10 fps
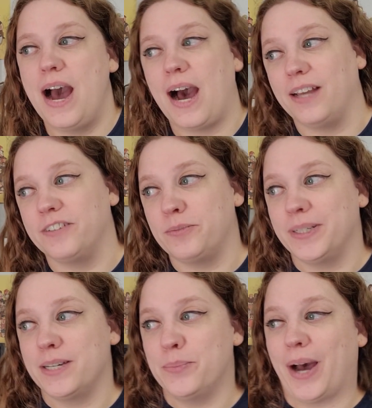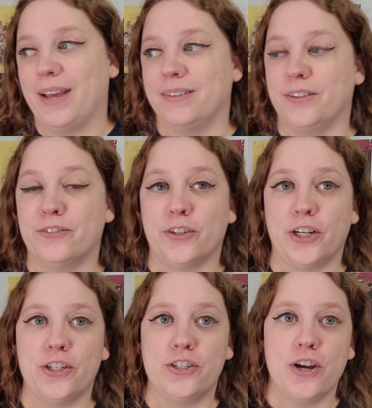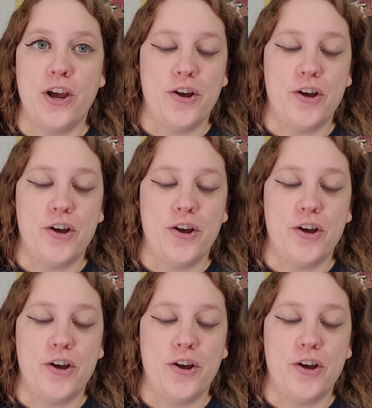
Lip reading: I have been compiling footage